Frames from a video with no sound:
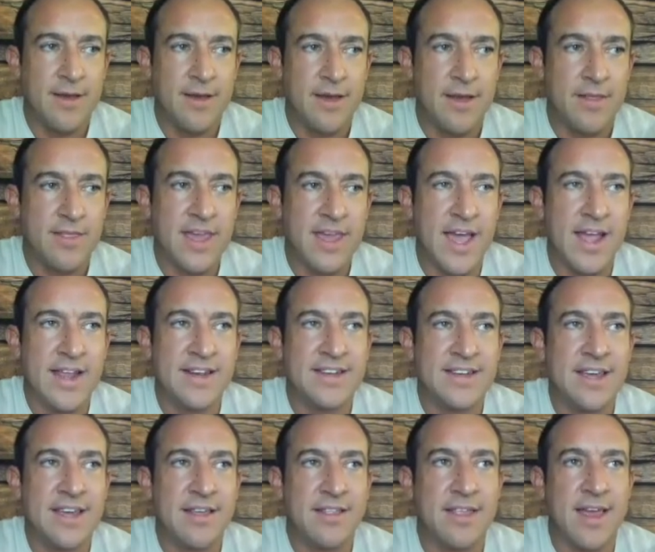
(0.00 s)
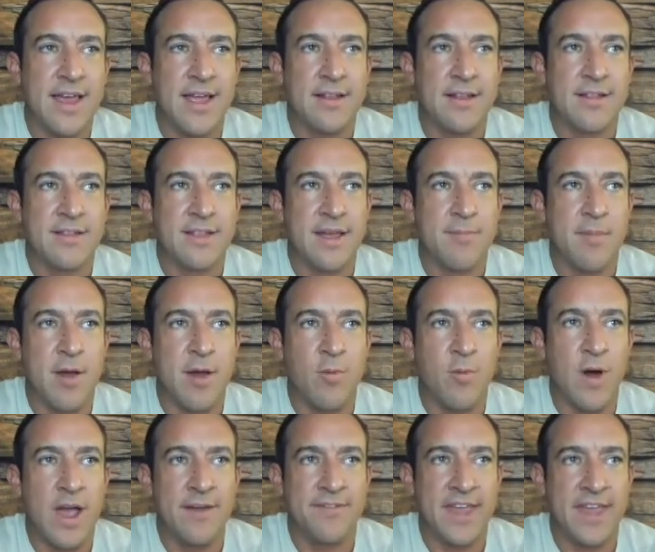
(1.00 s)
the idea that my
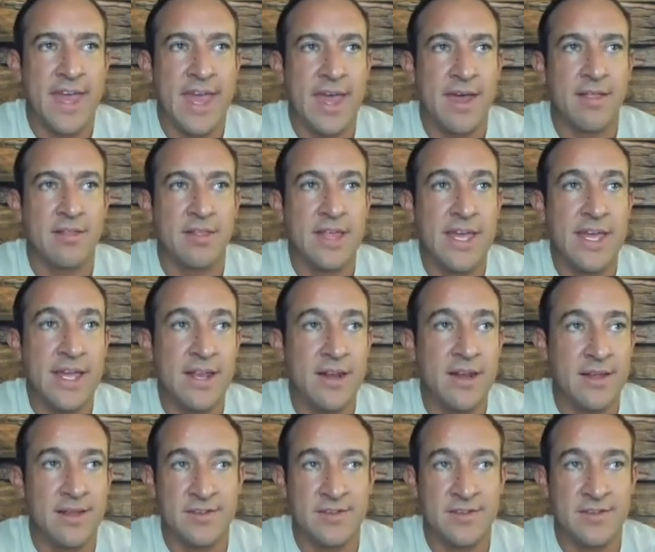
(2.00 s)
wife can't lead